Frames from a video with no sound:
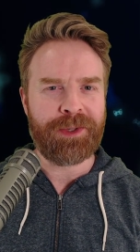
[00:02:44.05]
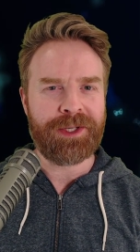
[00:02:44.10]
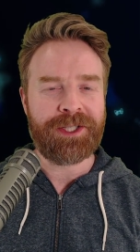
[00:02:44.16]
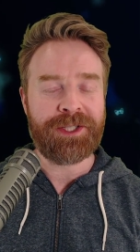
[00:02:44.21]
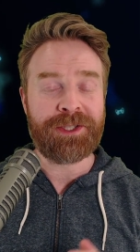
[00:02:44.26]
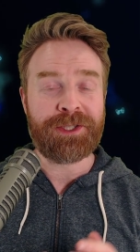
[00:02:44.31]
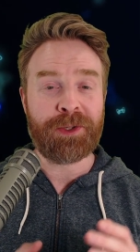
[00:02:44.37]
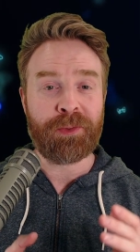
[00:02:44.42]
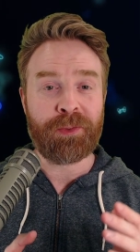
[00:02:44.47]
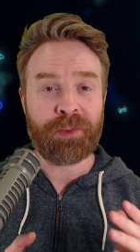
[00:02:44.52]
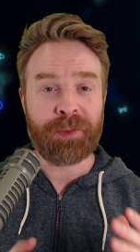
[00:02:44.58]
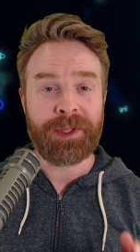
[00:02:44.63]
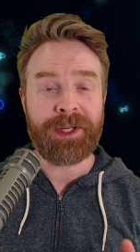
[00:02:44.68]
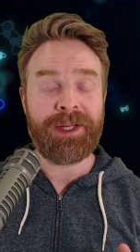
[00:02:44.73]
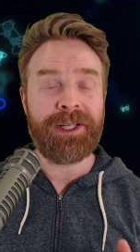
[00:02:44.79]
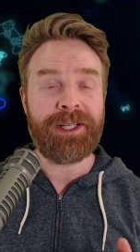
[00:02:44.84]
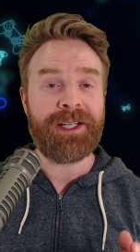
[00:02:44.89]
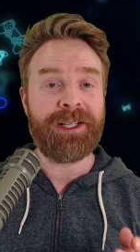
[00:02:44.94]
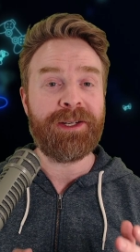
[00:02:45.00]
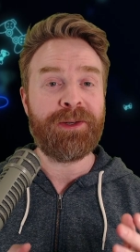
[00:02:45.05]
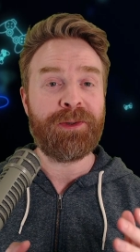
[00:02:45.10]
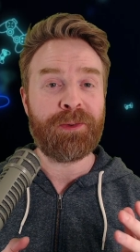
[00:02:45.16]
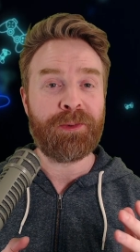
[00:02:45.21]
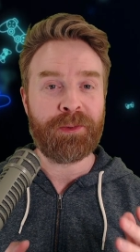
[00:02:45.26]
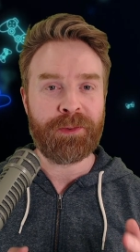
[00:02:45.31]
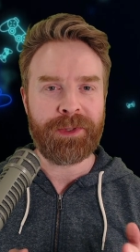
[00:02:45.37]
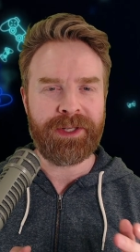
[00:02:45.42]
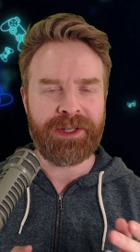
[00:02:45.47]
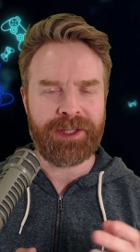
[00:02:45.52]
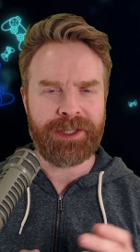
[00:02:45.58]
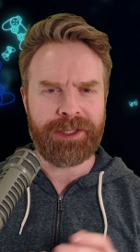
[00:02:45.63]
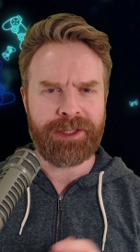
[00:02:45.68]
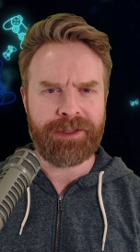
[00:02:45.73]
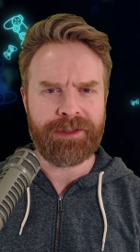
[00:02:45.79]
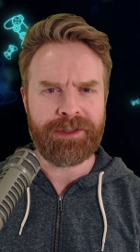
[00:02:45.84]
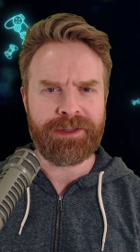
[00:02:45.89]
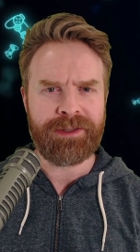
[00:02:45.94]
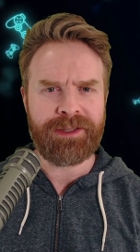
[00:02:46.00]
which is a really, really
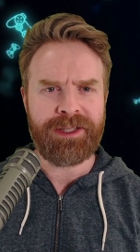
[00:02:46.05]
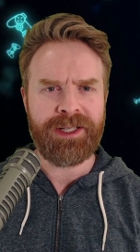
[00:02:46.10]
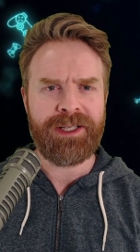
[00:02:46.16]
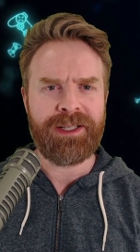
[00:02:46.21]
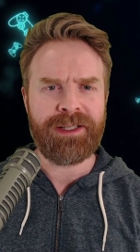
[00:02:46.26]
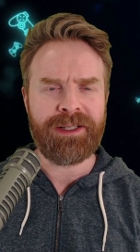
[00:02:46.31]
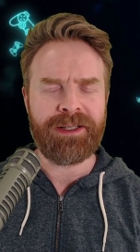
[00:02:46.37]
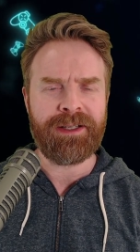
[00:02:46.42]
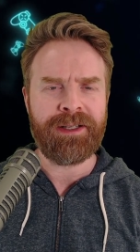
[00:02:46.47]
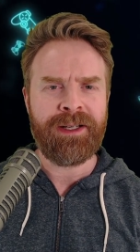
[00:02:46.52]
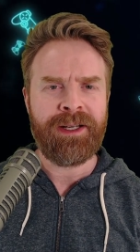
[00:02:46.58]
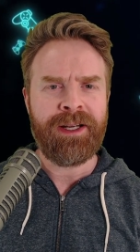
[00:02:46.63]
good thing.